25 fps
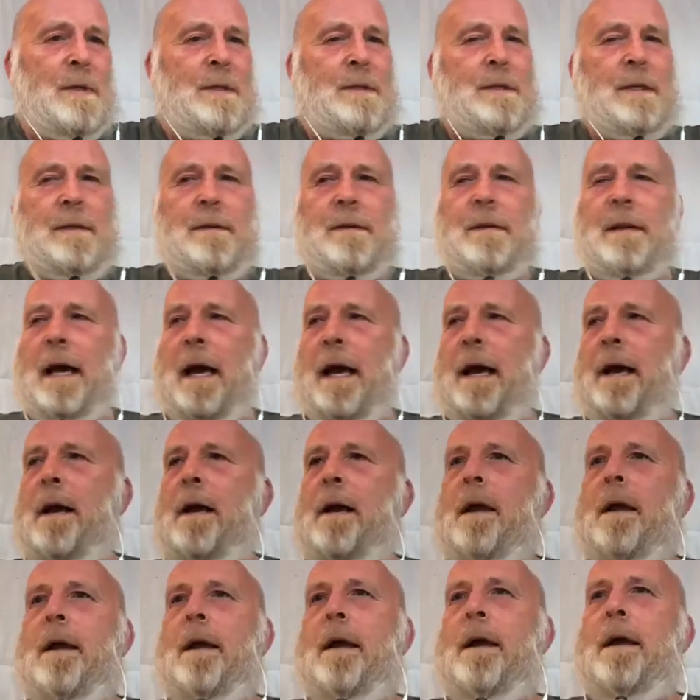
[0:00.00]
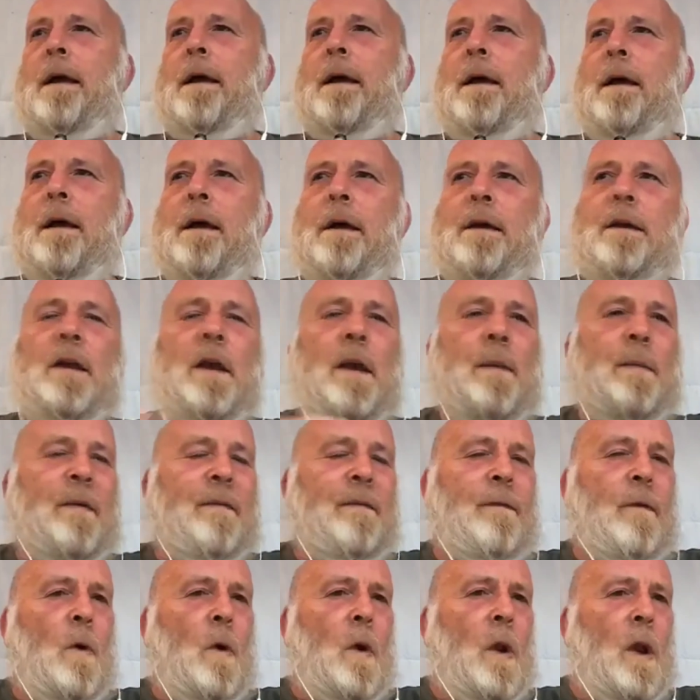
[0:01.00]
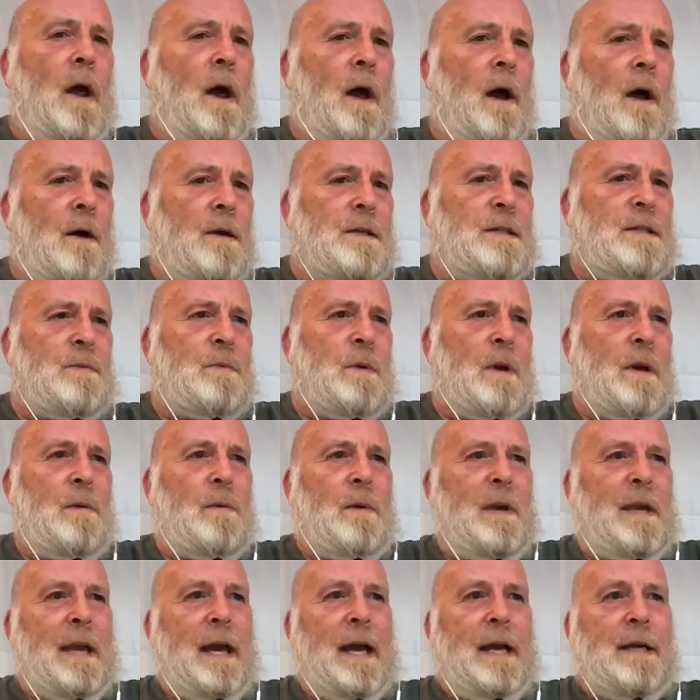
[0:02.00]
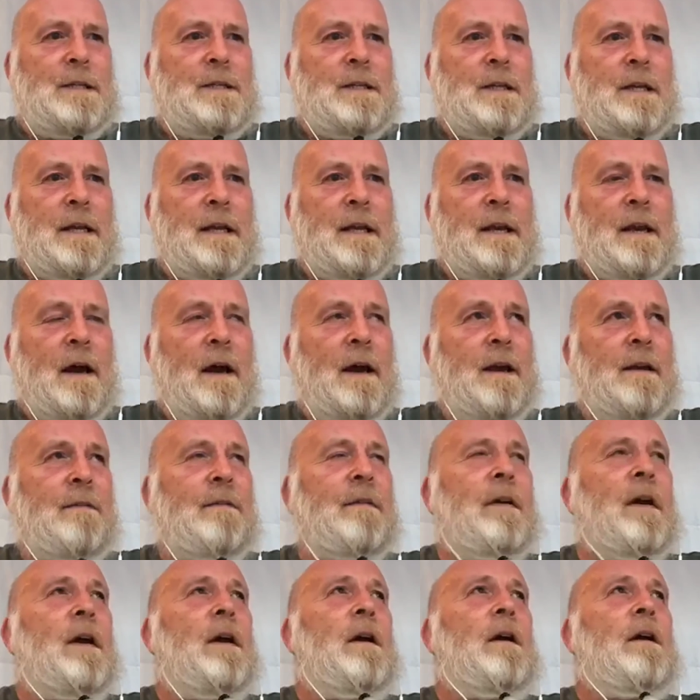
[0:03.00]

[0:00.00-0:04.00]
We did that year before last, where we actually gave